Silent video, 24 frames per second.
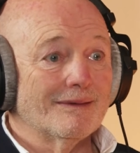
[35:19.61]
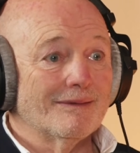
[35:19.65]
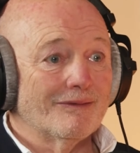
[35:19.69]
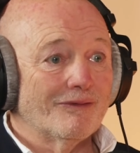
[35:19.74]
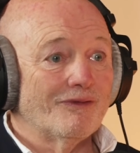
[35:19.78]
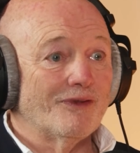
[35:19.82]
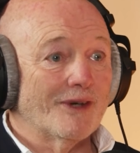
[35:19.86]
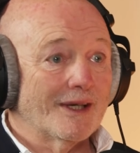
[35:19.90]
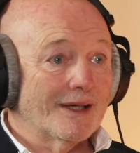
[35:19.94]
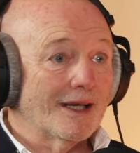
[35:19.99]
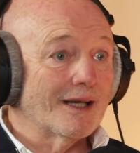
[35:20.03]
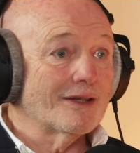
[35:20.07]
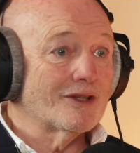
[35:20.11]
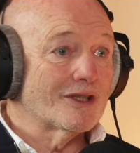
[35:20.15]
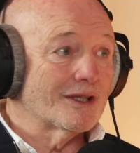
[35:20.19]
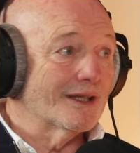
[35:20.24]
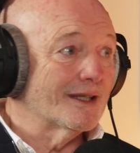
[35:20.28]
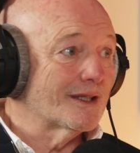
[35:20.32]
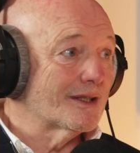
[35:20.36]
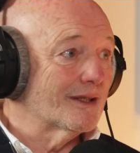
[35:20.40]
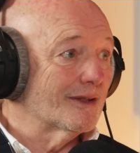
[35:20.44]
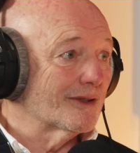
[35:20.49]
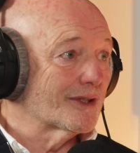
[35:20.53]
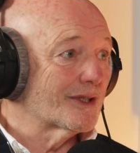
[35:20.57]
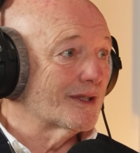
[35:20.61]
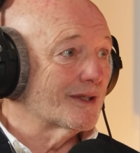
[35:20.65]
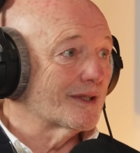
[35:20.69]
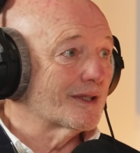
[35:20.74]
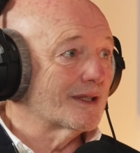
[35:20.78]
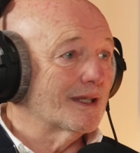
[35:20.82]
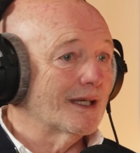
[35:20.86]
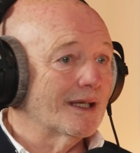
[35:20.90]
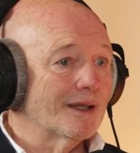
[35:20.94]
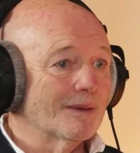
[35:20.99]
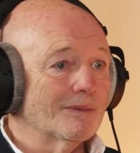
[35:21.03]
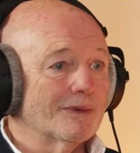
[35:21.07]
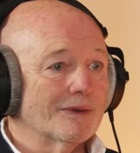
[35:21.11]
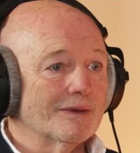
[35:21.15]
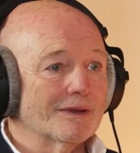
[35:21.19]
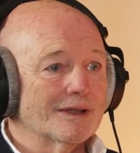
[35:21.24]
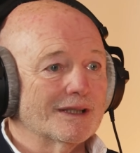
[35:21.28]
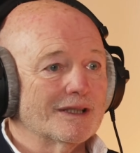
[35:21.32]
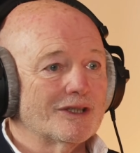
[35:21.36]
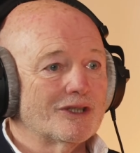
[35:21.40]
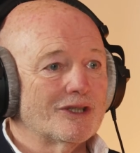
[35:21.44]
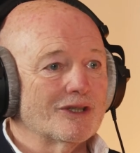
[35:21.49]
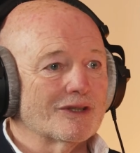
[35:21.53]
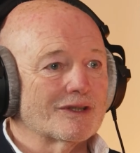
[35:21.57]
Financially, it's not sustainable, and
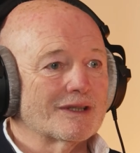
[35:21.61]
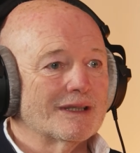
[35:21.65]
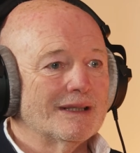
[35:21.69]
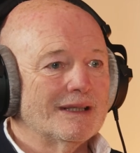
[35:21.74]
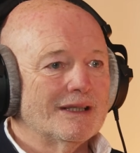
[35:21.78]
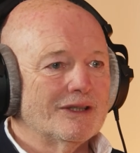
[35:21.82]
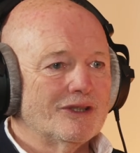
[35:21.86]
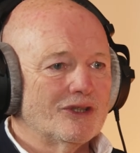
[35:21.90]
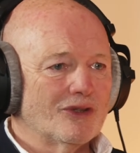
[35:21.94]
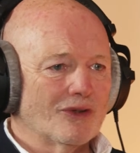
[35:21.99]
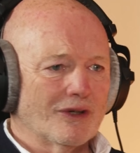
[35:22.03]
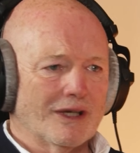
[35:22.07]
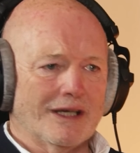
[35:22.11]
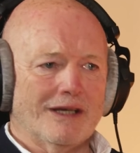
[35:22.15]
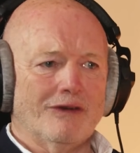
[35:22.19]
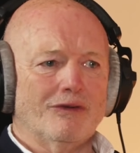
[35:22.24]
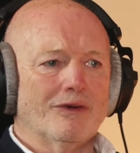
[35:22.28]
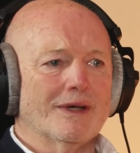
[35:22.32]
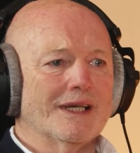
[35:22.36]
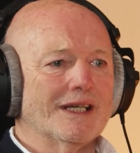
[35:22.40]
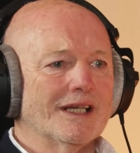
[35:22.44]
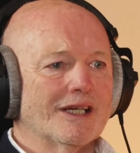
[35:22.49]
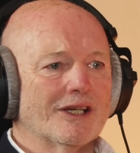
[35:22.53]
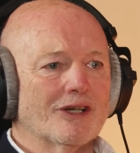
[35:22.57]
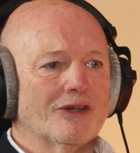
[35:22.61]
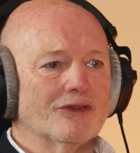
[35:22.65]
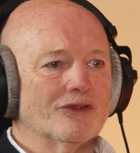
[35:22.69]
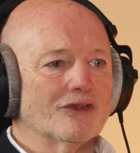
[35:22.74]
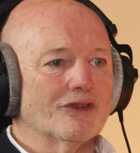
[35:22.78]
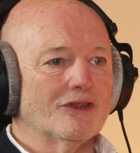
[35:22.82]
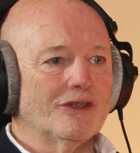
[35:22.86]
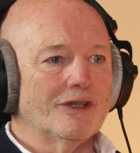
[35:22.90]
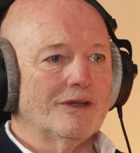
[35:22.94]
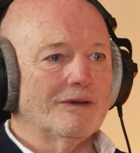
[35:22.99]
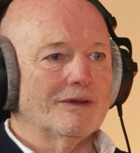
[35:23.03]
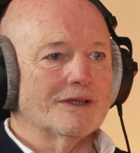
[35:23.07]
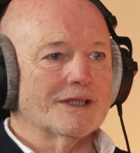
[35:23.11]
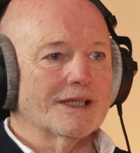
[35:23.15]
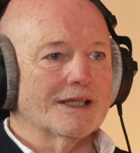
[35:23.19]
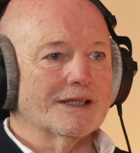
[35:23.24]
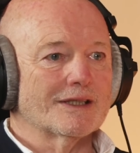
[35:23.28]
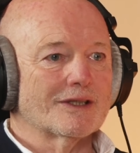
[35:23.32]
it just doesn't give you any continuity.